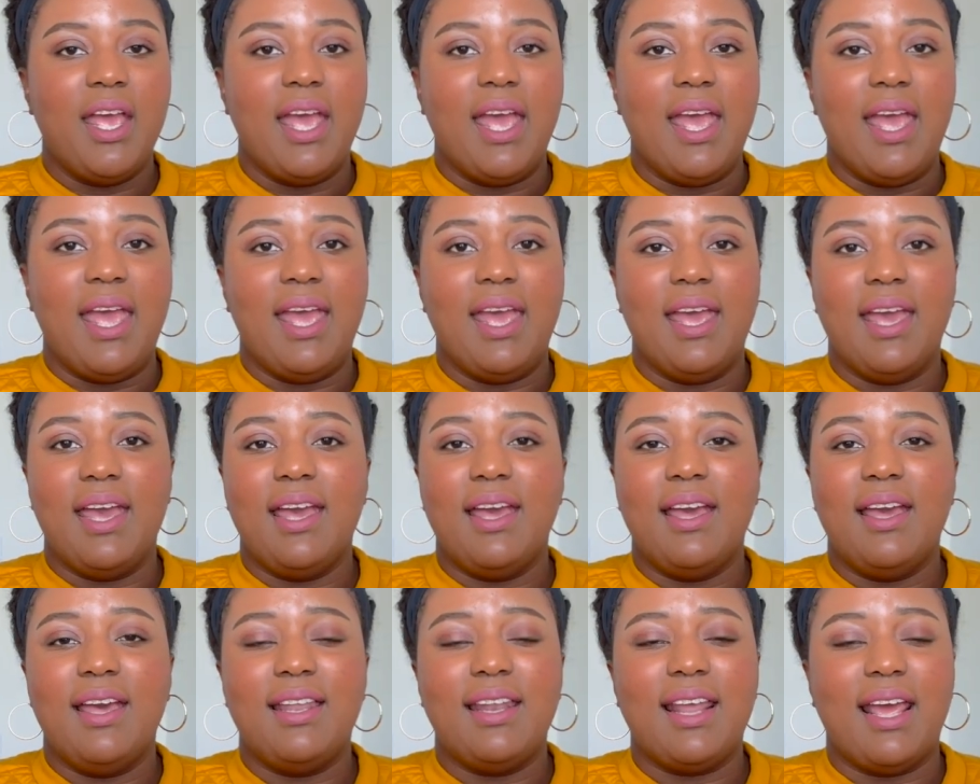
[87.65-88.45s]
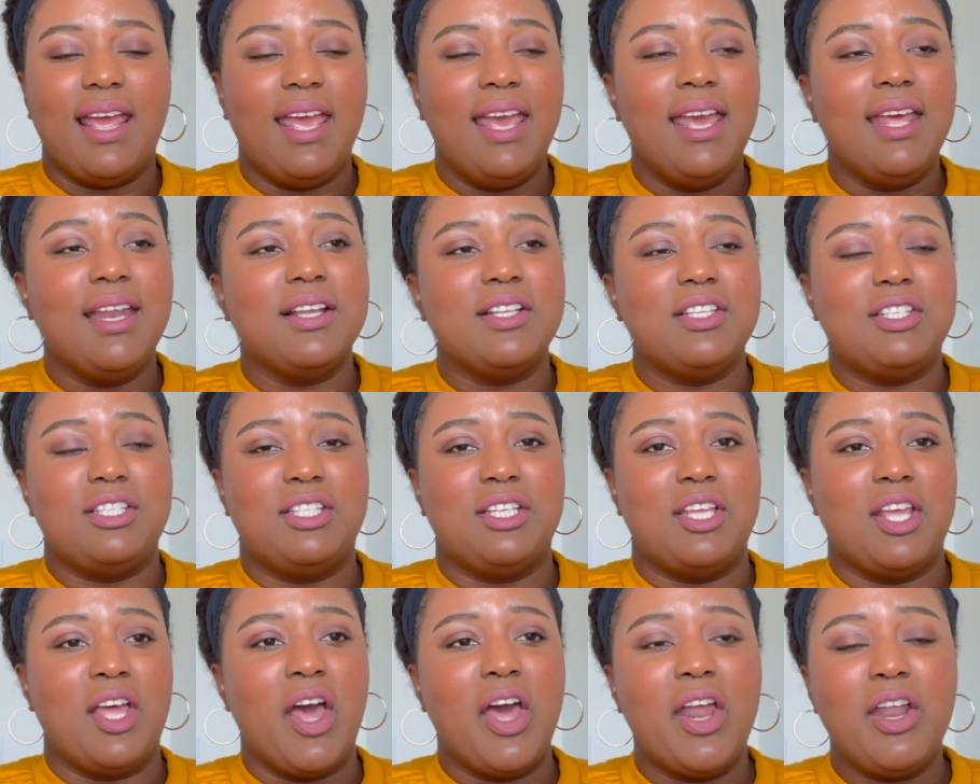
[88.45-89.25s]
and I ate a
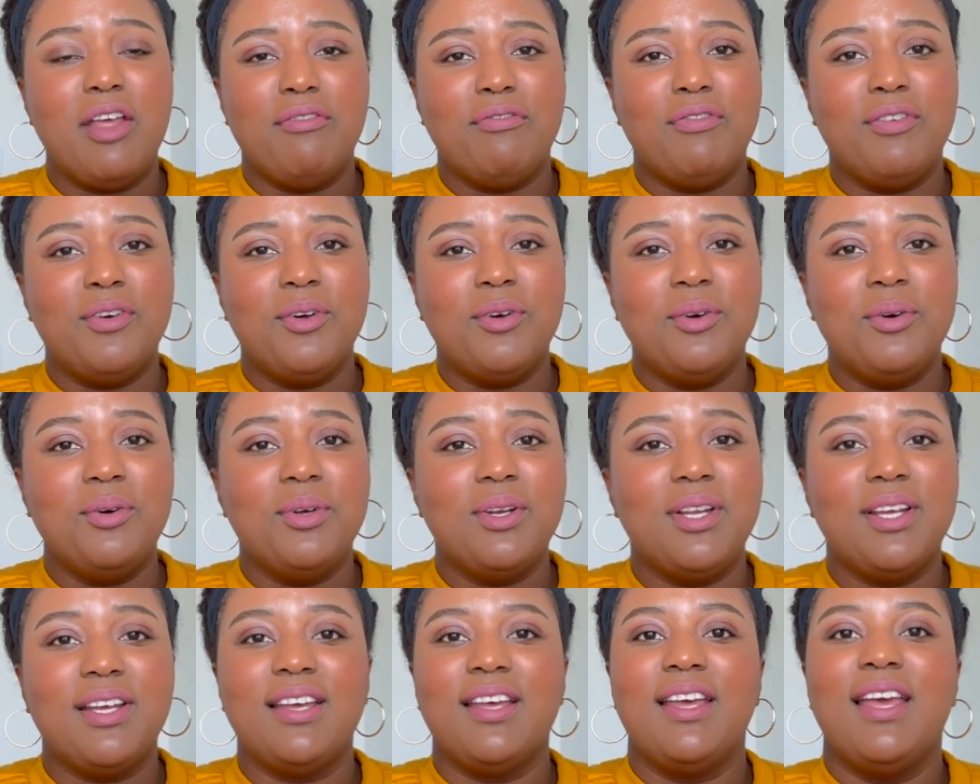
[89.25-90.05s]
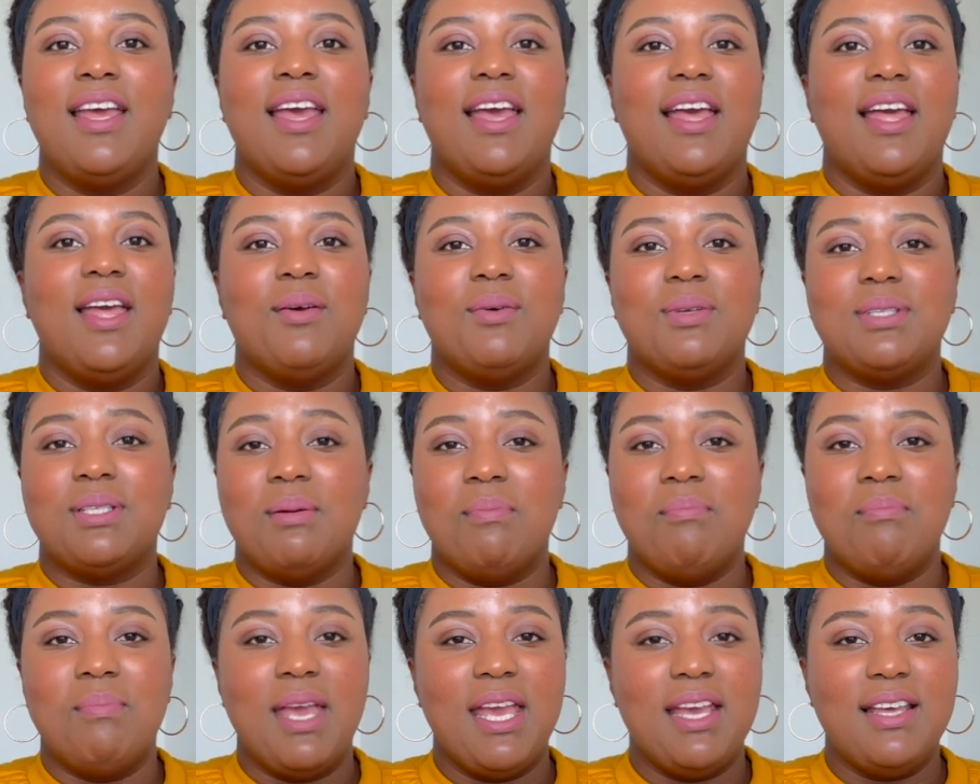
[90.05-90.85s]
ton of food. It was
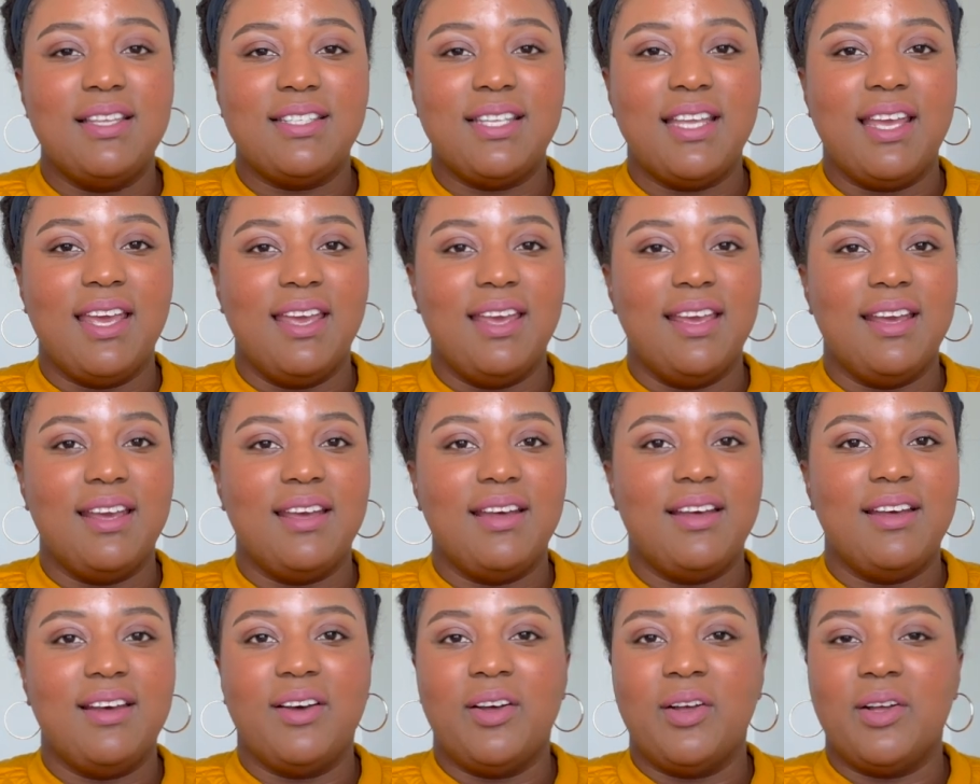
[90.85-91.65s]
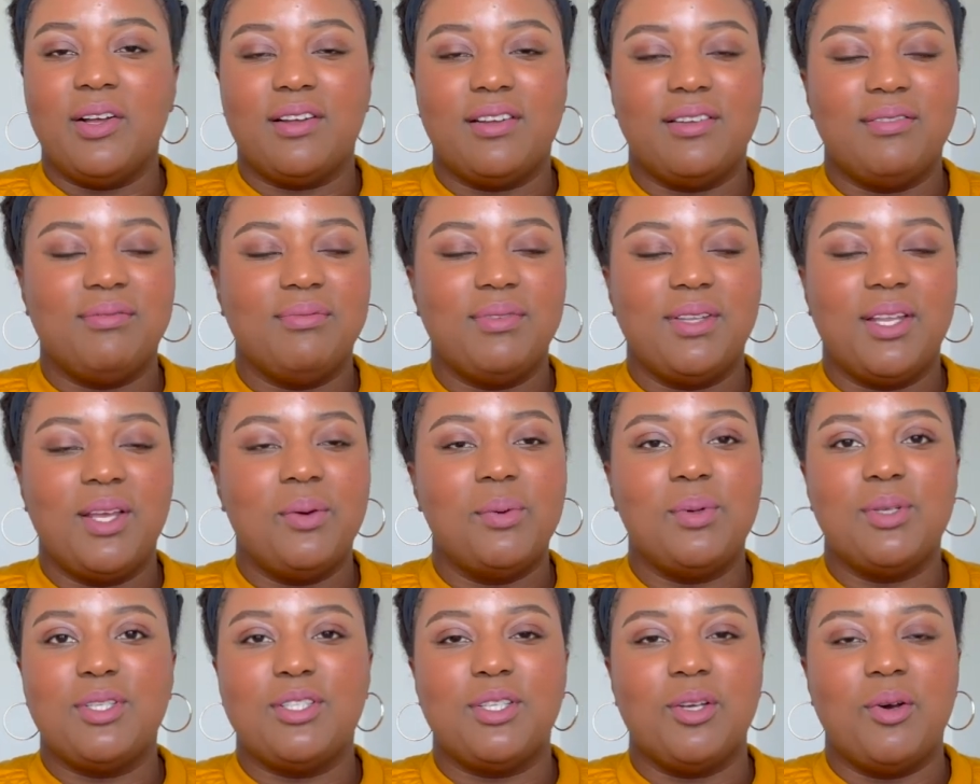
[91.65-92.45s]
amazing. Oh, it
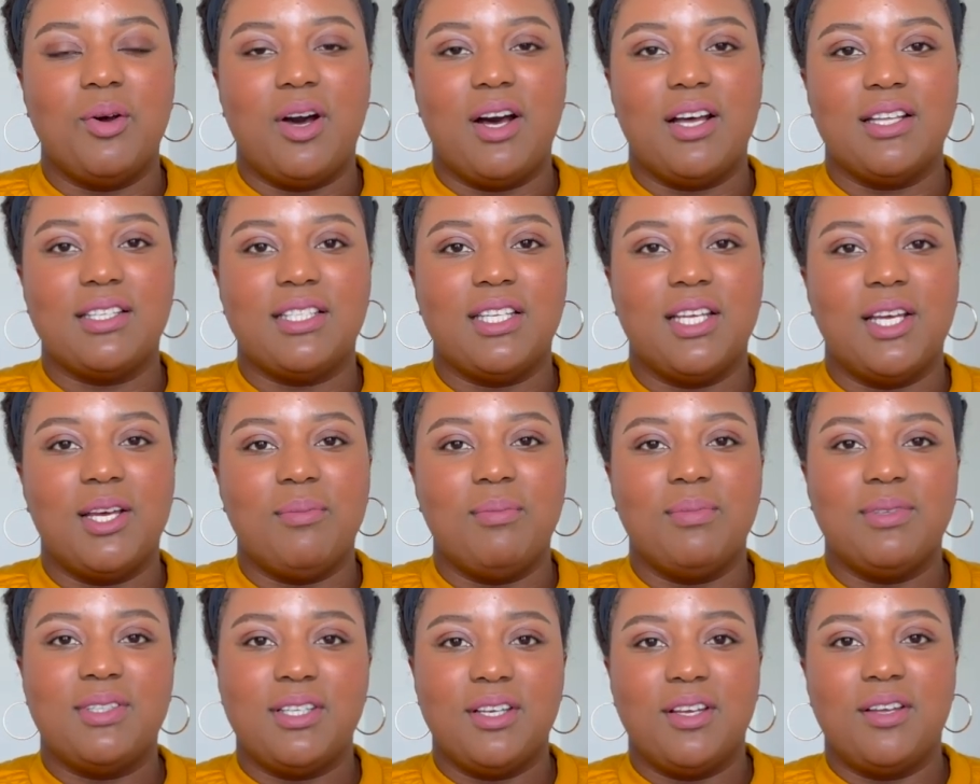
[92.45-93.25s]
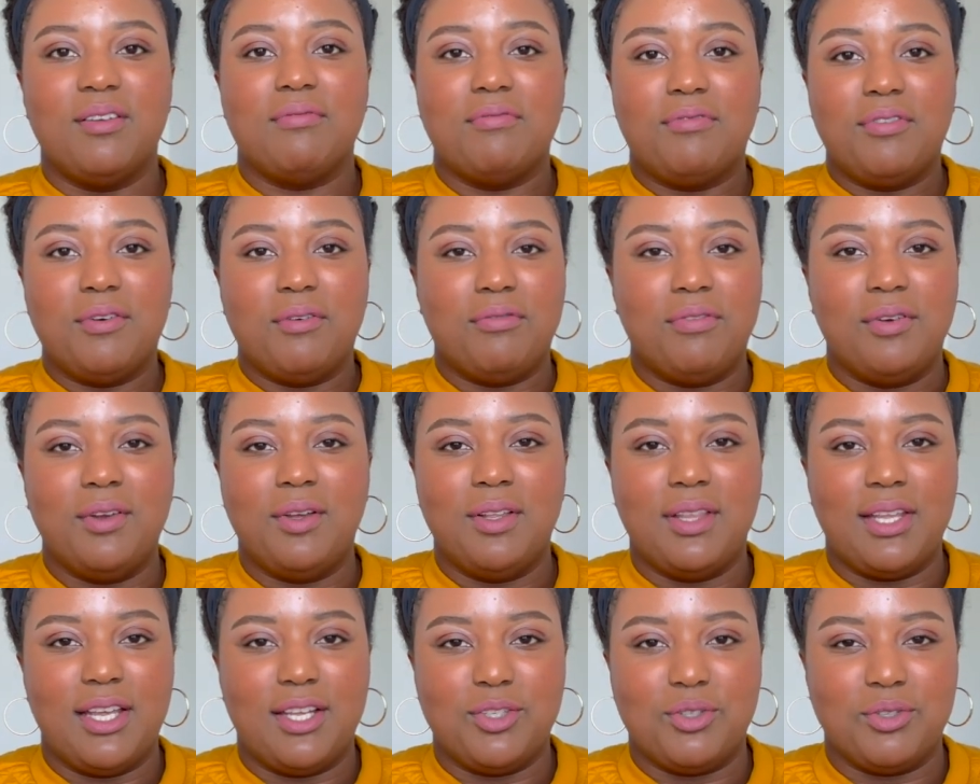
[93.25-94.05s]
was so awesome to
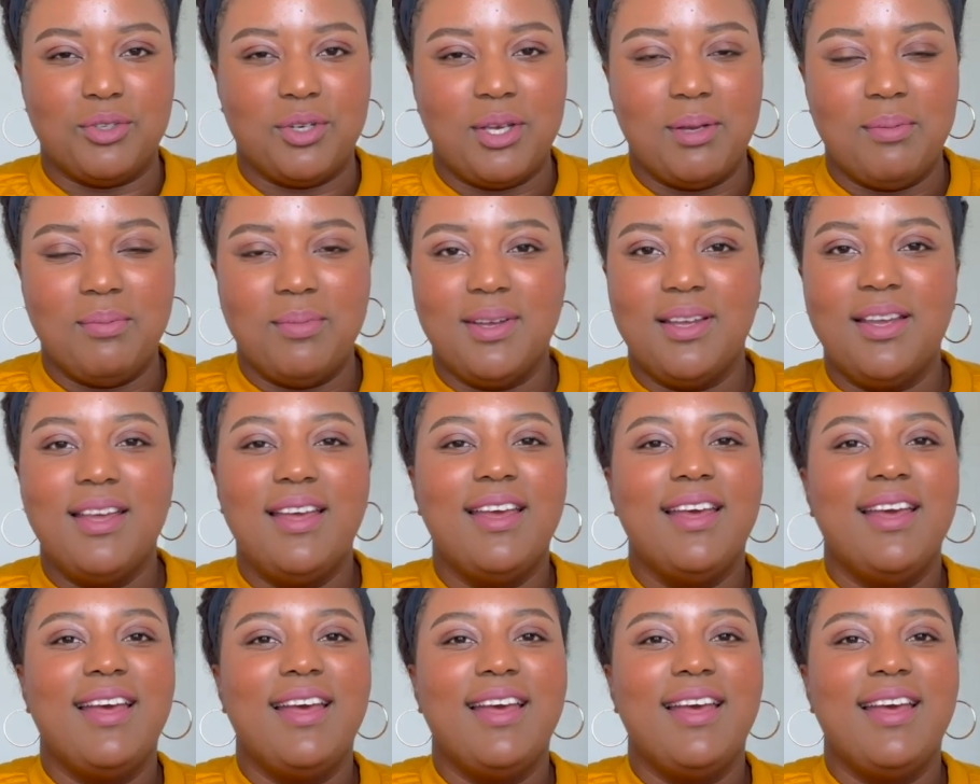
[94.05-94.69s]
fulfill that dream.